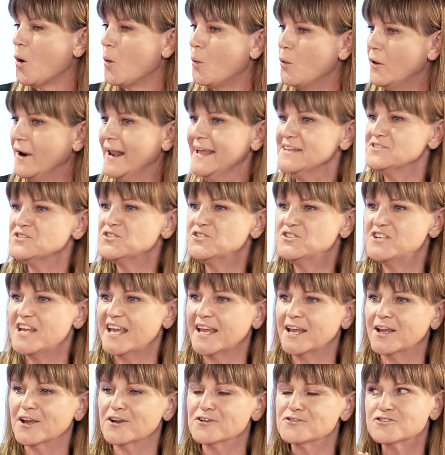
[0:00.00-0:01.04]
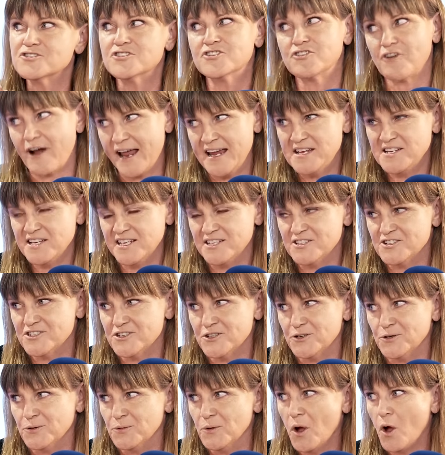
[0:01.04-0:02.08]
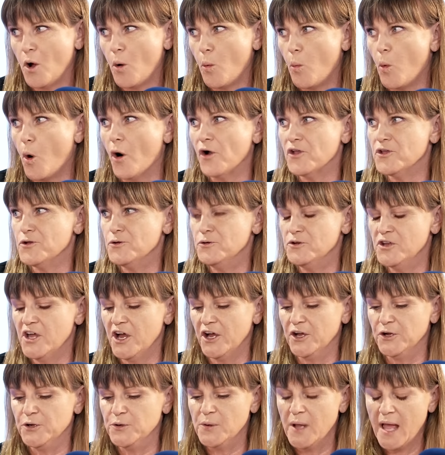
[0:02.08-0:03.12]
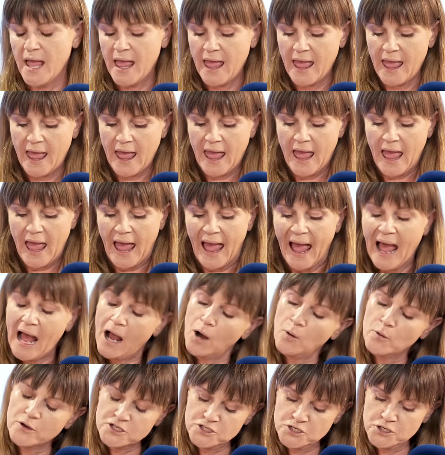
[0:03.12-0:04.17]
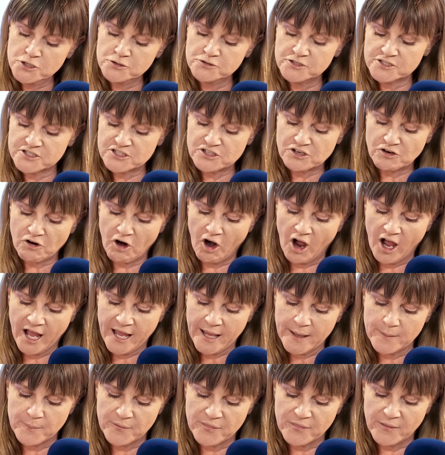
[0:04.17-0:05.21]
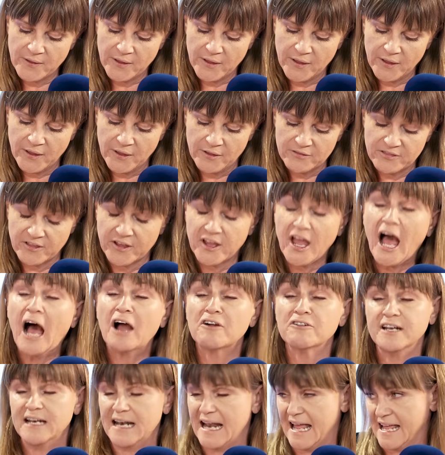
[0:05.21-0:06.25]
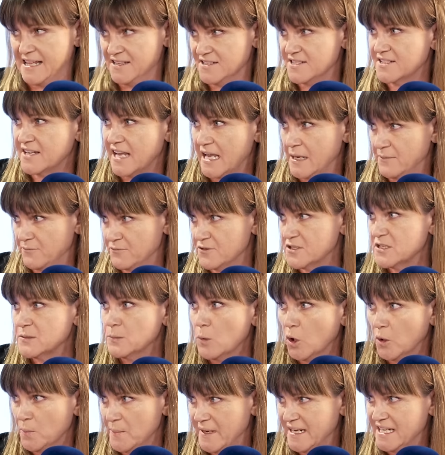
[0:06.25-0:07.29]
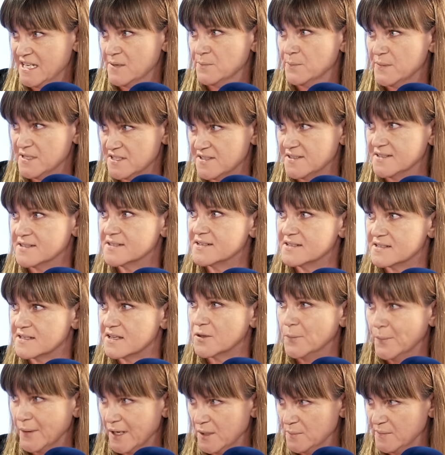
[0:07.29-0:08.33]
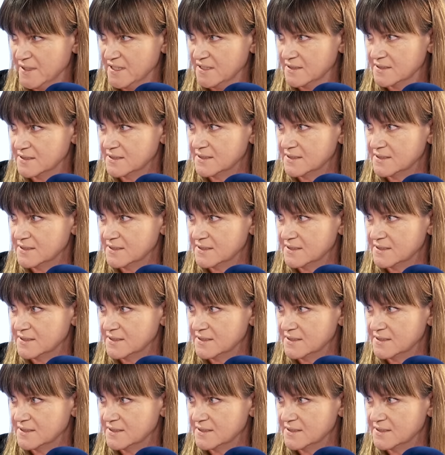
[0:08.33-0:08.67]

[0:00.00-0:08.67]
Well, let's dig straight into what you know. How would you describe the current landscape for small and medium businesses at the moment?